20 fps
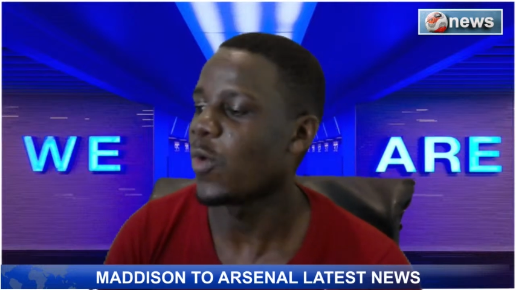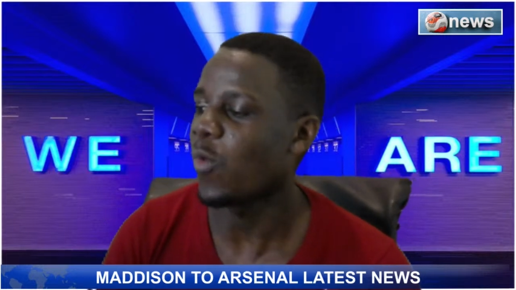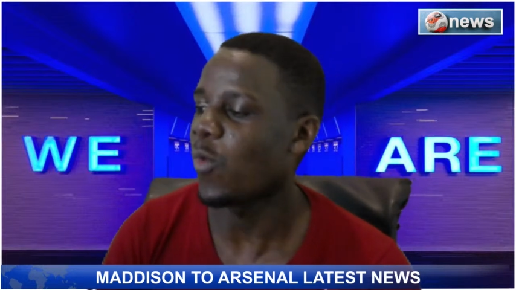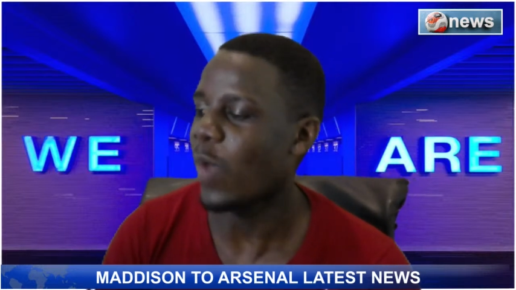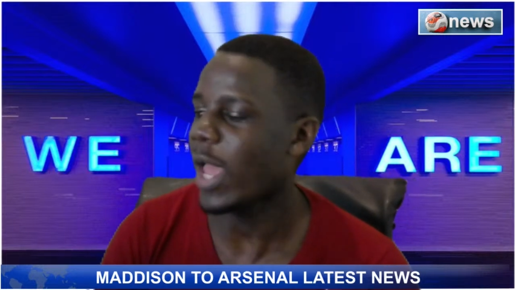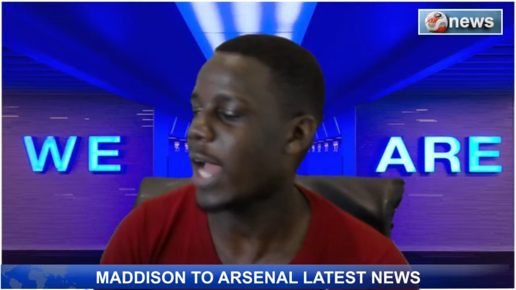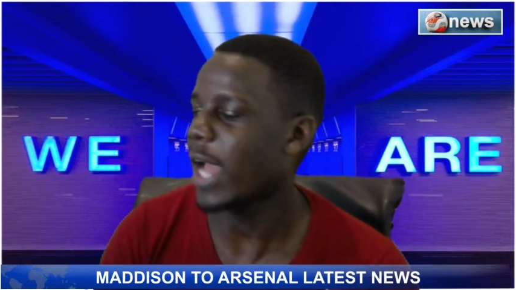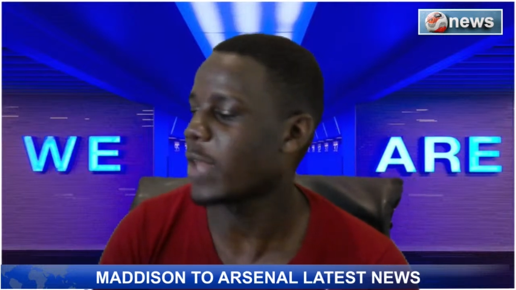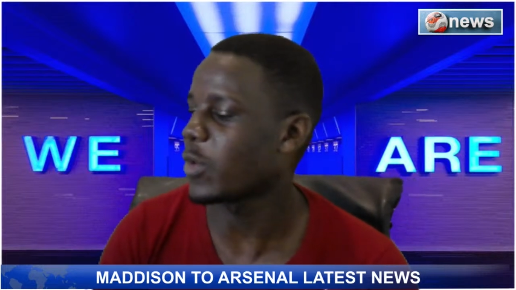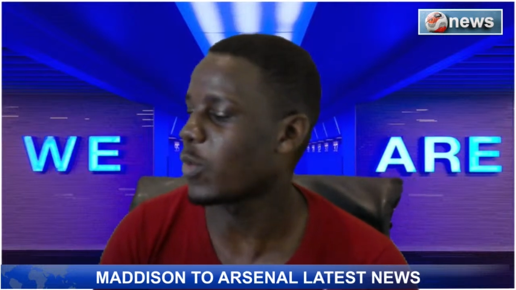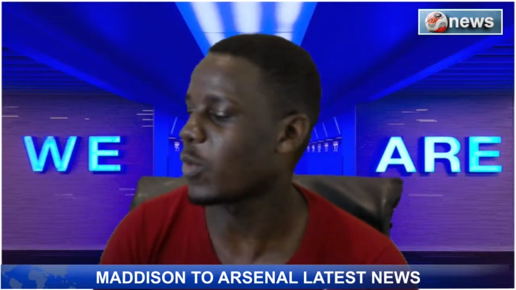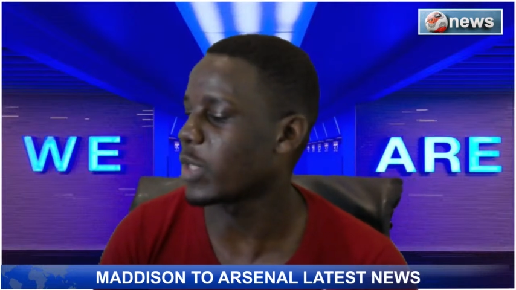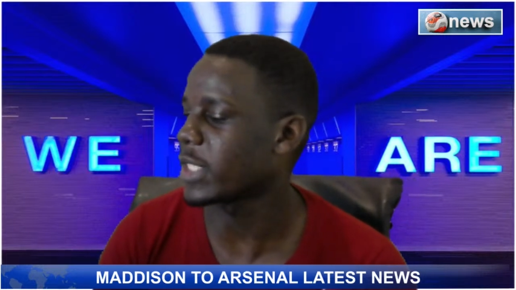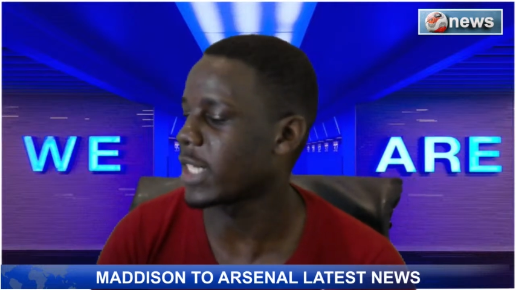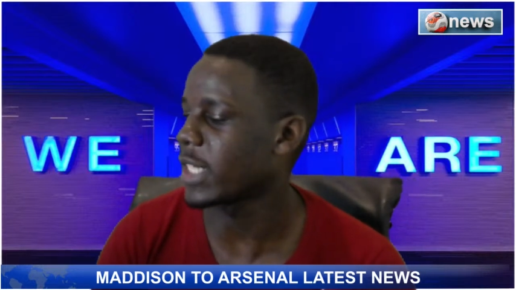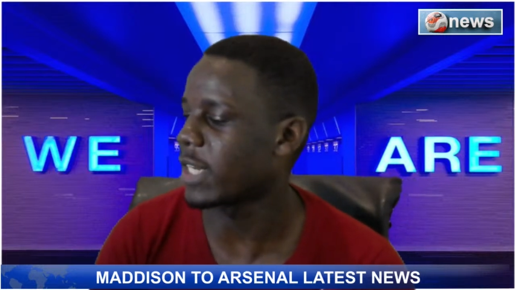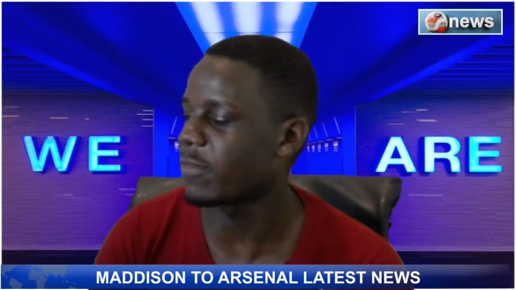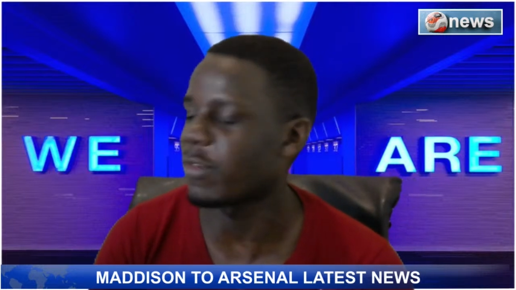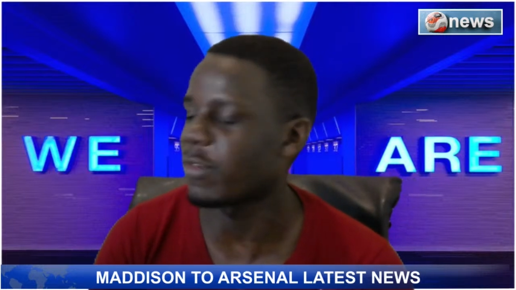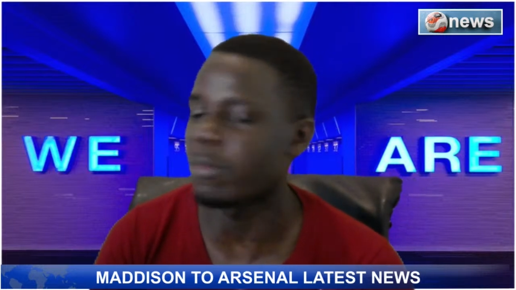Where are you
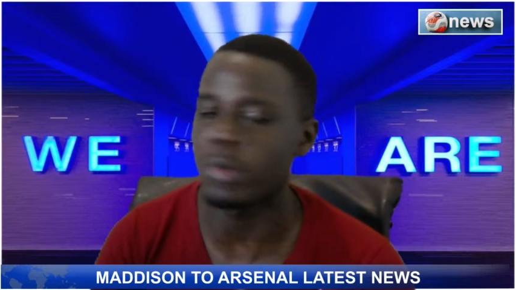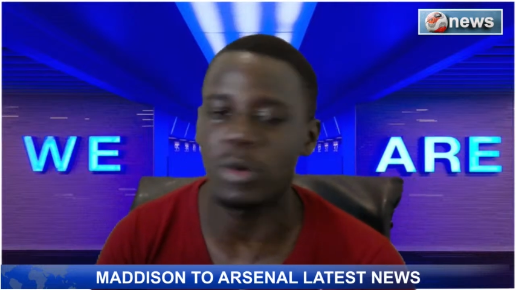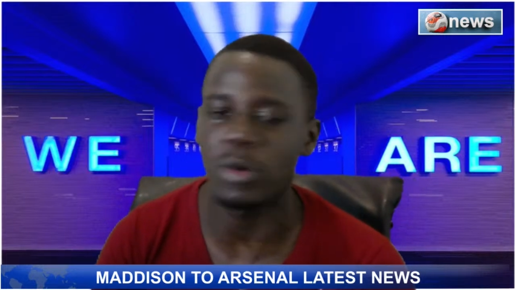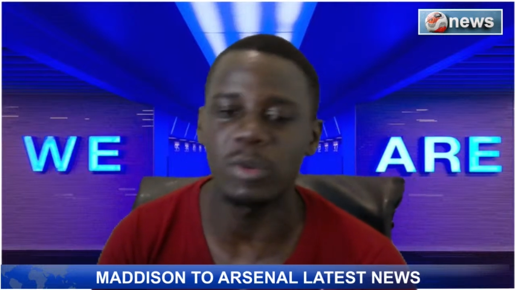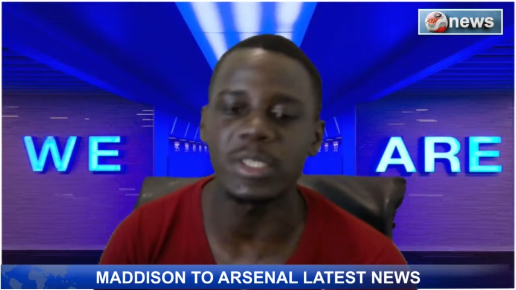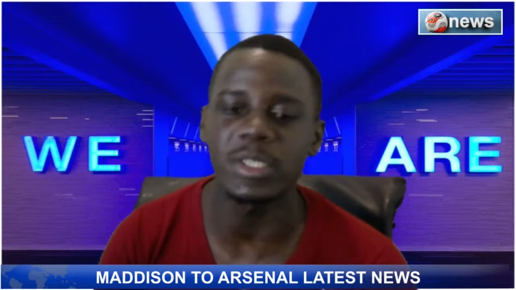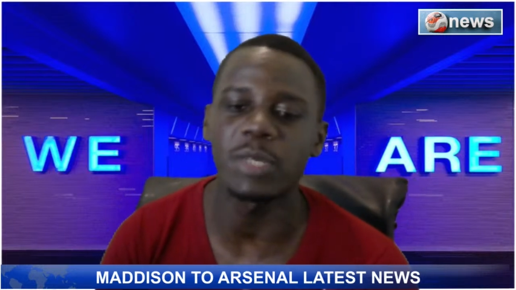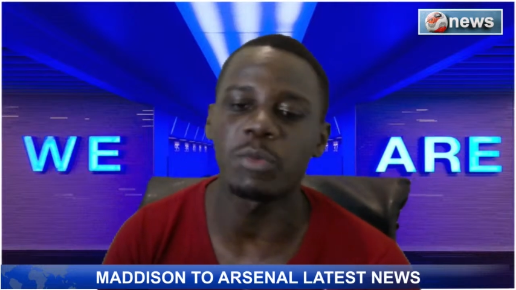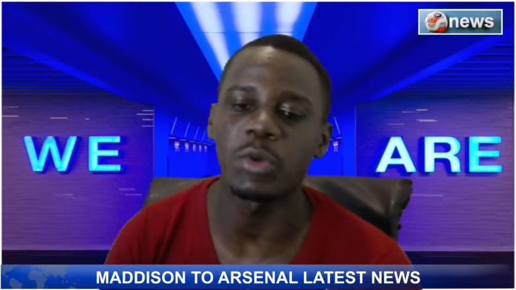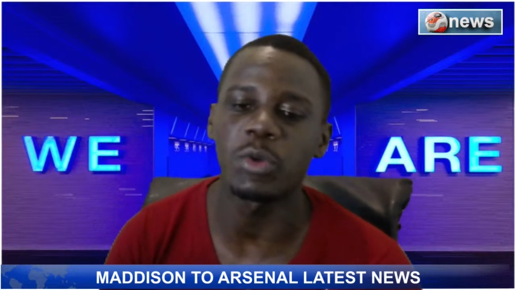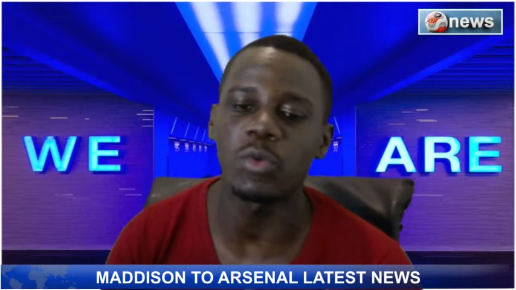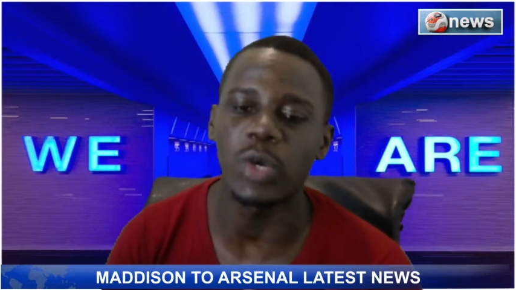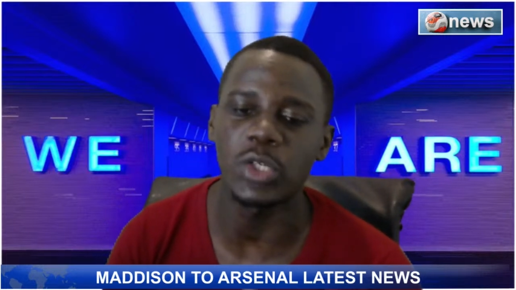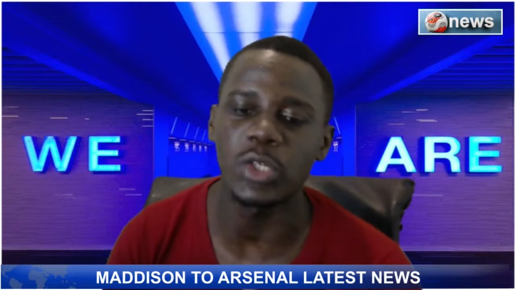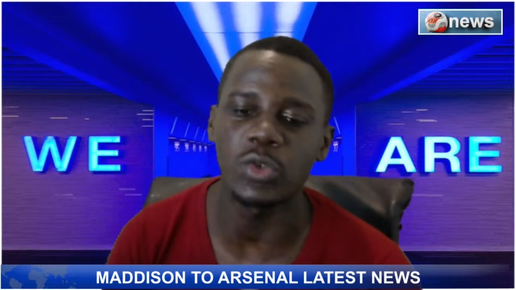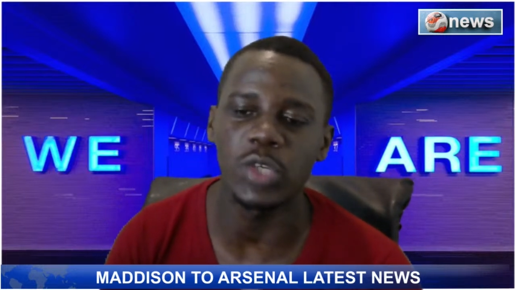watching in from? Because I really want